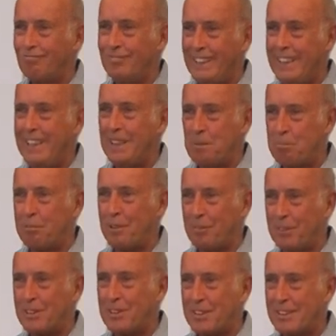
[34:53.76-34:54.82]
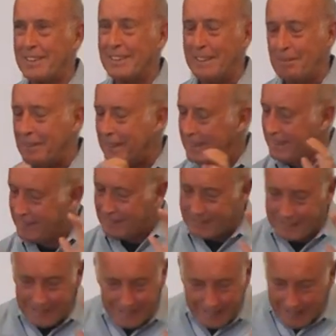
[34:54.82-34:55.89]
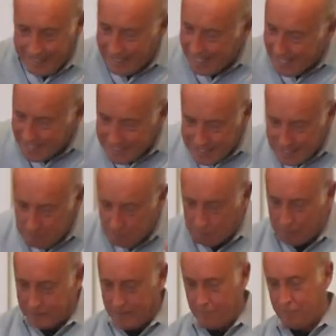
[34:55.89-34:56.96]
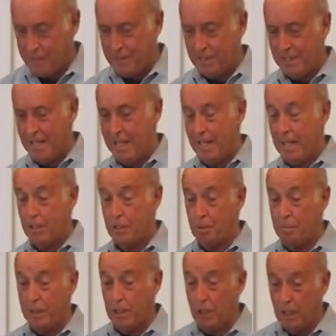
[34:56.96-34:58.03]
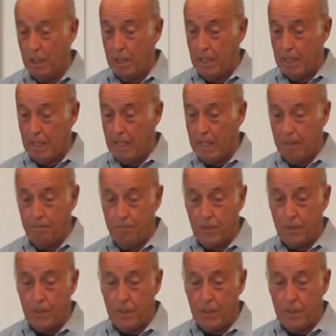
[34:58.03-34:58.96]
really privileged. I mean, it's just an inestimable difference to be um,